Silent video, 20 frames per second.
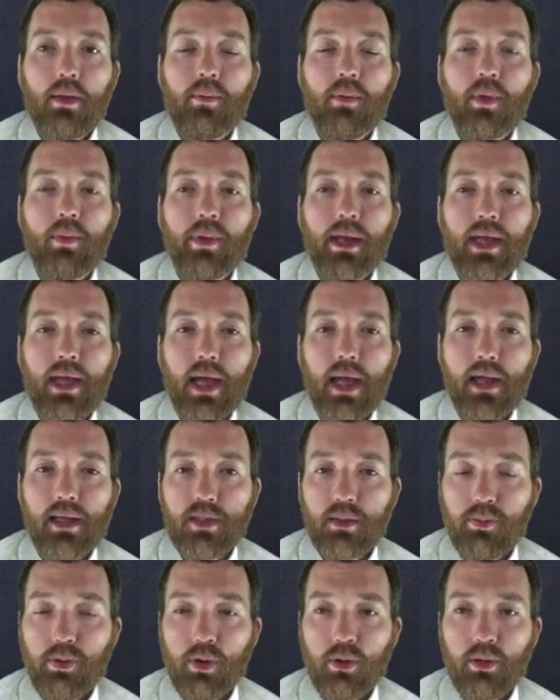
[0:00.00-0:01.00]
But my
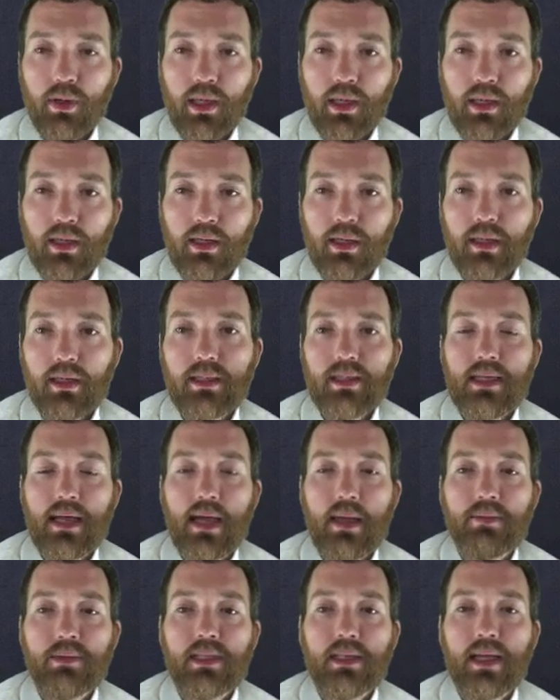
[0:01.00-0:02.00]
exponent is
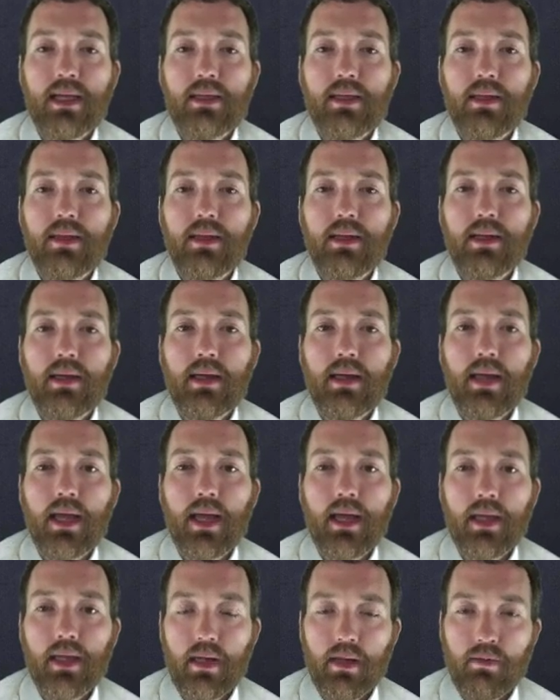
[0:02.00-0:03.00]
times 10 to the
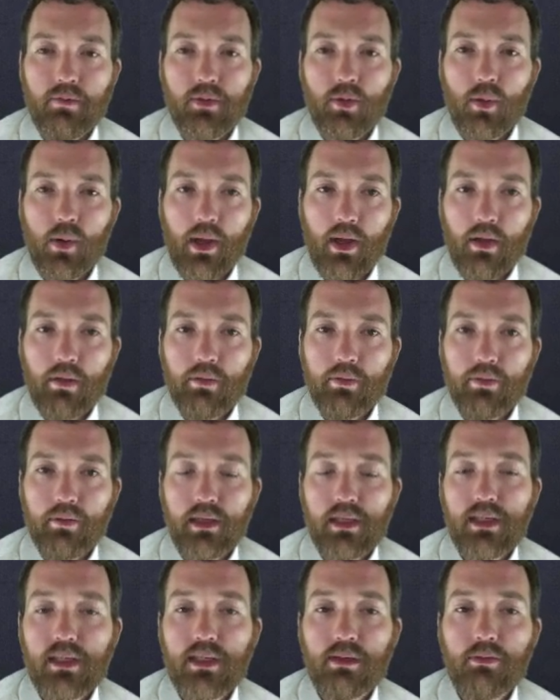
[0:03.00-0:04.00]
negative 12.
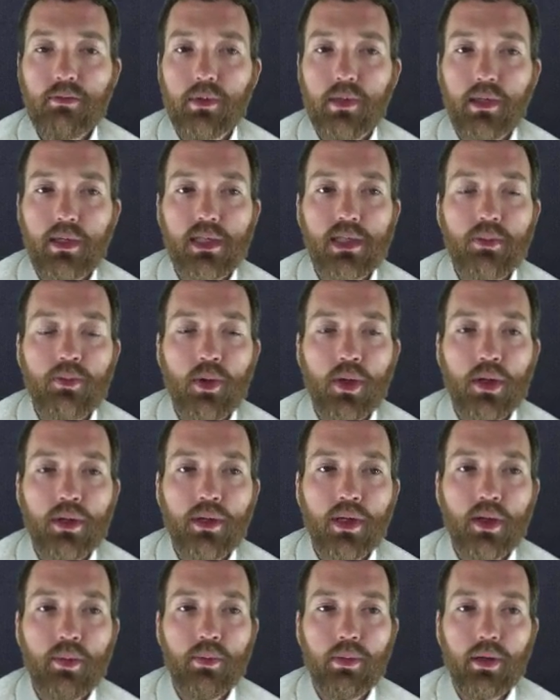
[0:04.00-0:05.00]
This is a really small
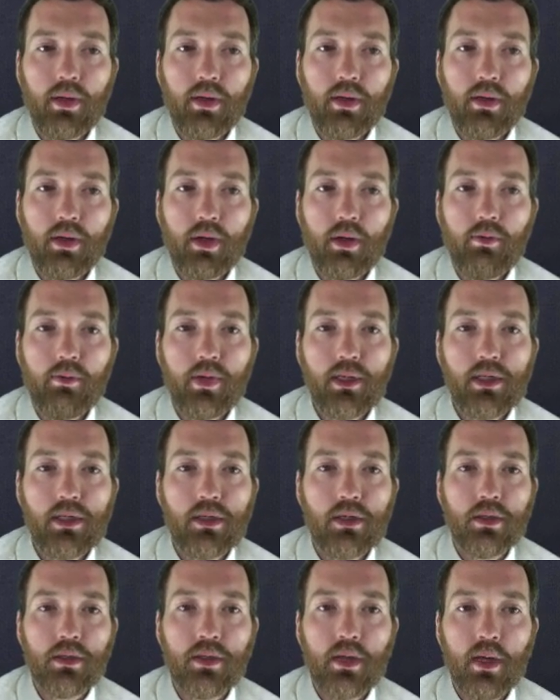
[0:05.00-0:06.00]
number. Our
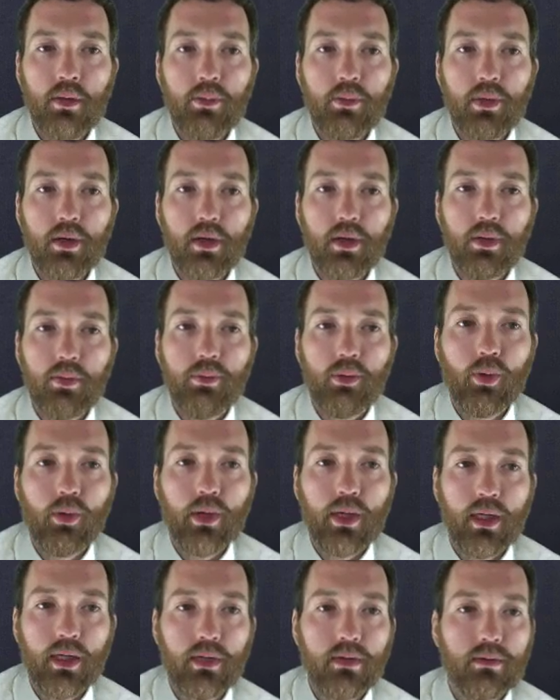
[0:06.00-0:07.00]
original number,
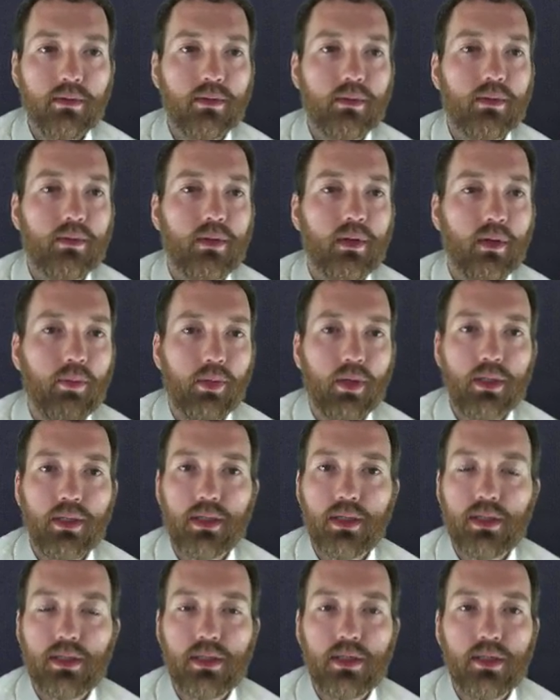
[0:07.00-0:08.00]
point a
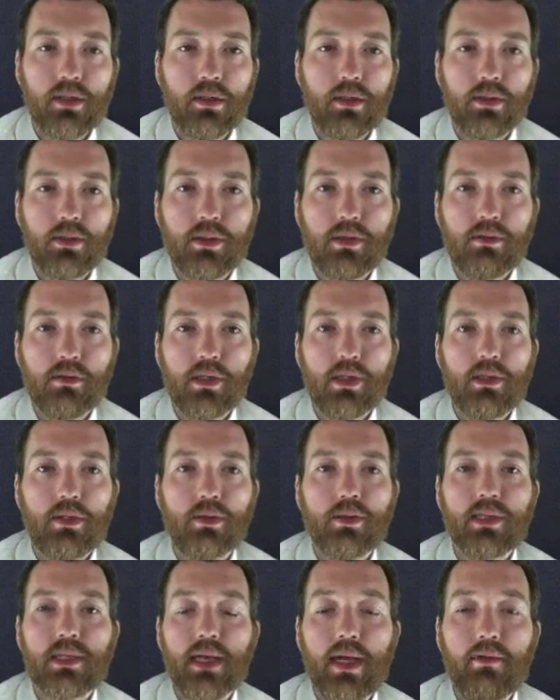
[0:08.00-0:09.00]
bunch of zeros,
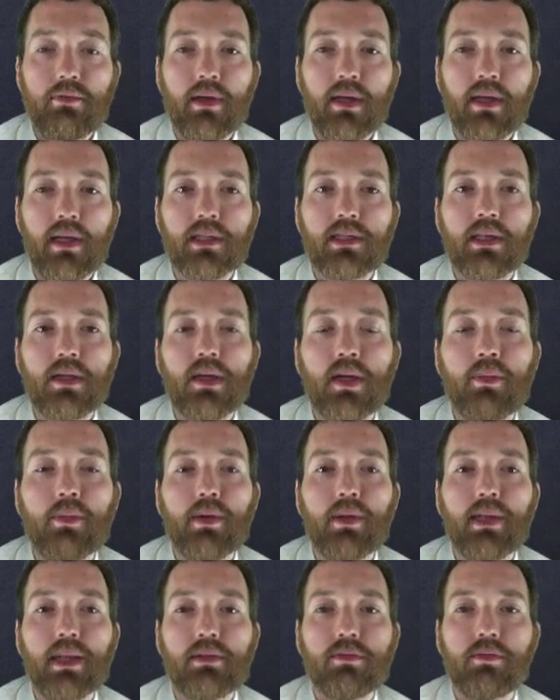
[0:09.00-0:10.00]
327, is a
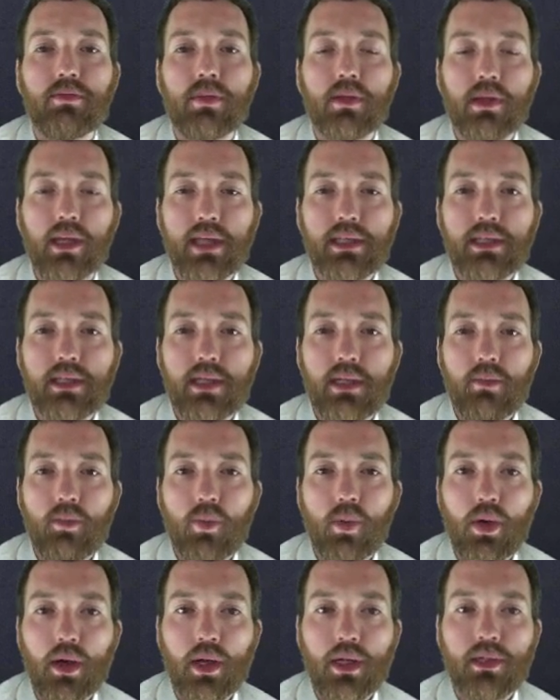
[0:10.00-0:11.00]
number that's less than
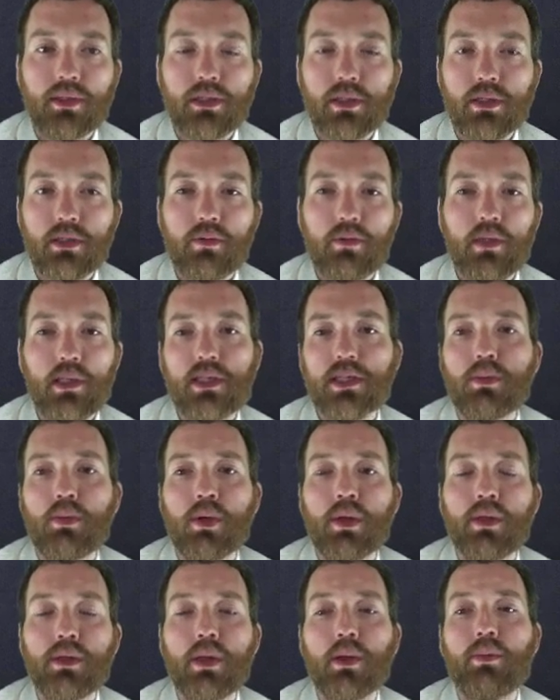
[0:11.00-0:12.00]
1. So it's a really
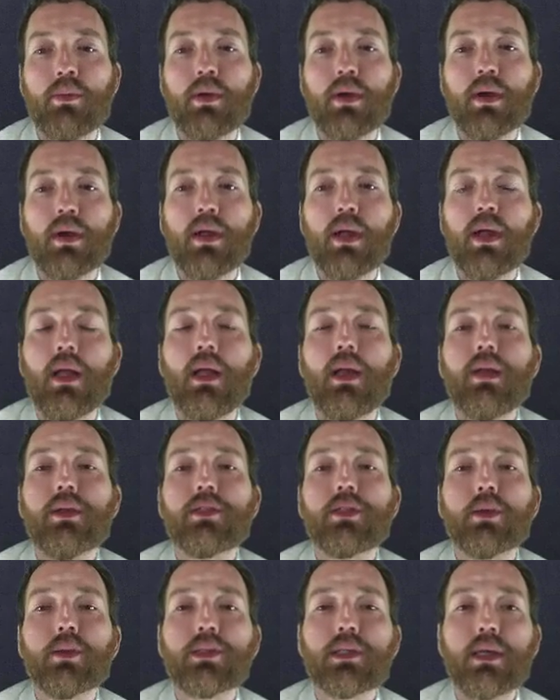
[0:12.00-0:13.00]
small number.
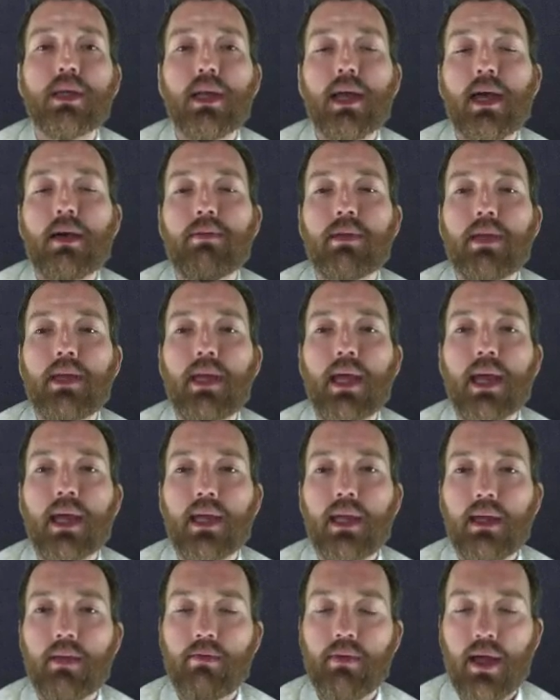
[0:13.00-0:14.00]
So it's going to have a
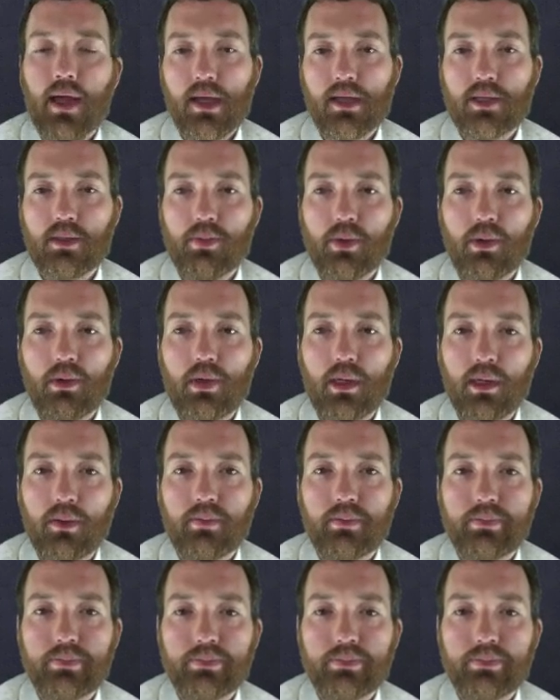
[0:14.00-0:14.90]
negative exponent.